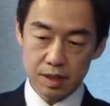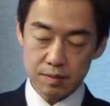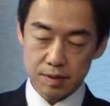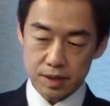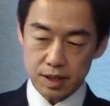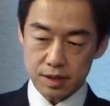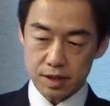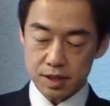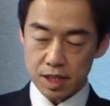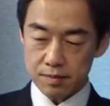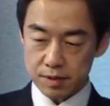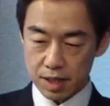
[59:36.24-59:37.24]
But at the
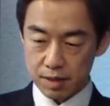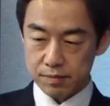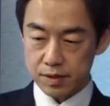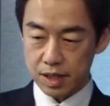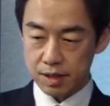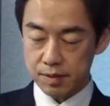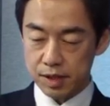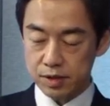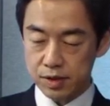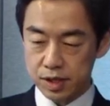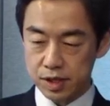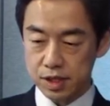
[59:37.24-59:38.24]
same time, I
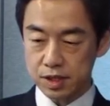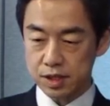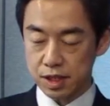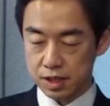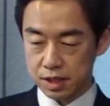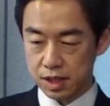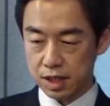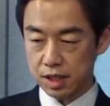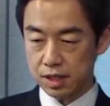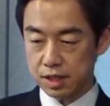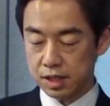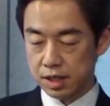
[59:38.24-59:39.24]
personally think that uh,
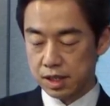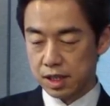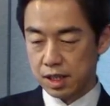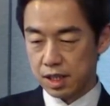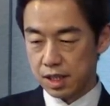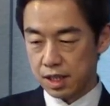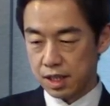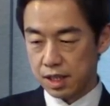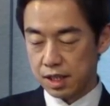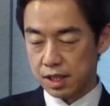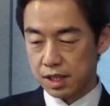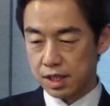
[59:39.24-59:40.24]

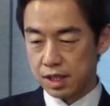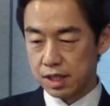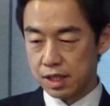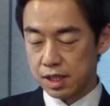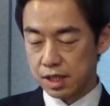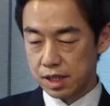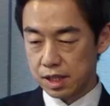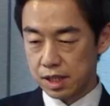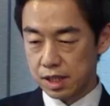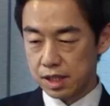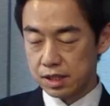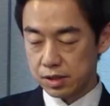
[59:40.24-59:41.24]
uh, it, it,
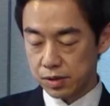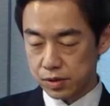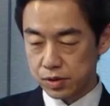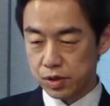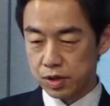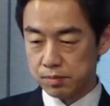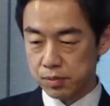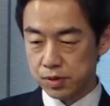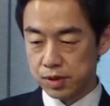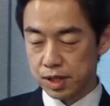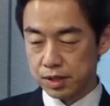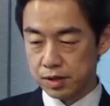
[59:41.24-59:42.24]
it's also
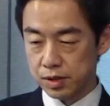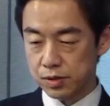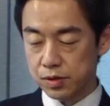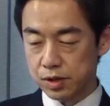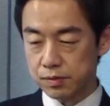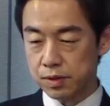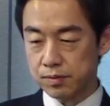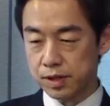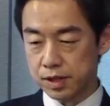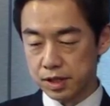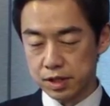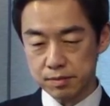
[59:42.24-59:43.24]
important, not only for
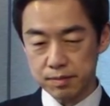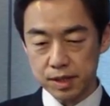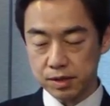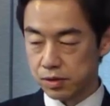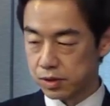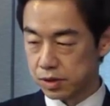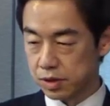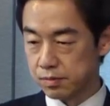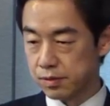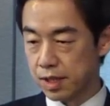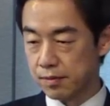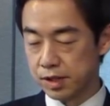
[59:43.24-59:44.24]
President Yoon, but also
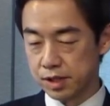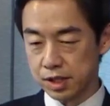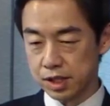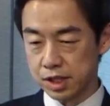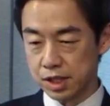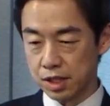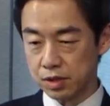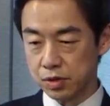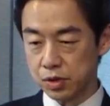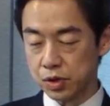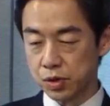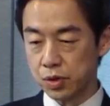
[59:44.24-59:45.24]
Prime Minister Kishida
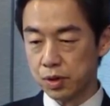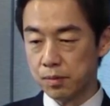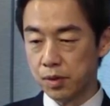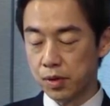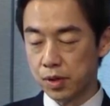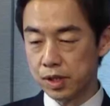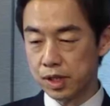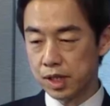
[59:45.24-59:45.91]
to show more,